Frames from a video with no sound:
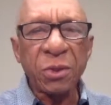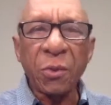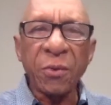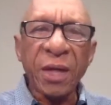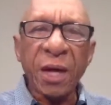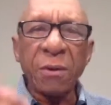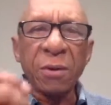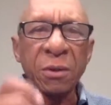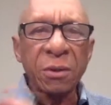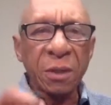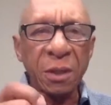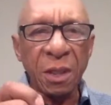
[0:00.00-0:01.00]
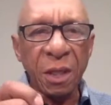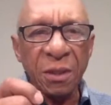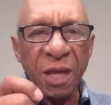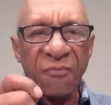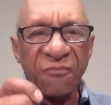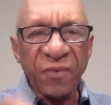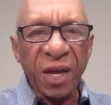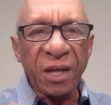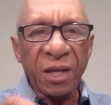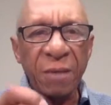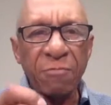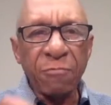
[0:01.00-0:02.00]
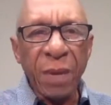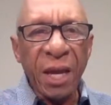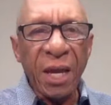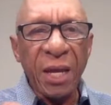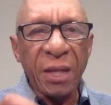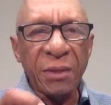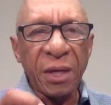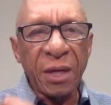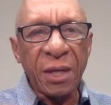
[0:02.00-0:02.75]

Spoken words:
So when I looked, and they finally made the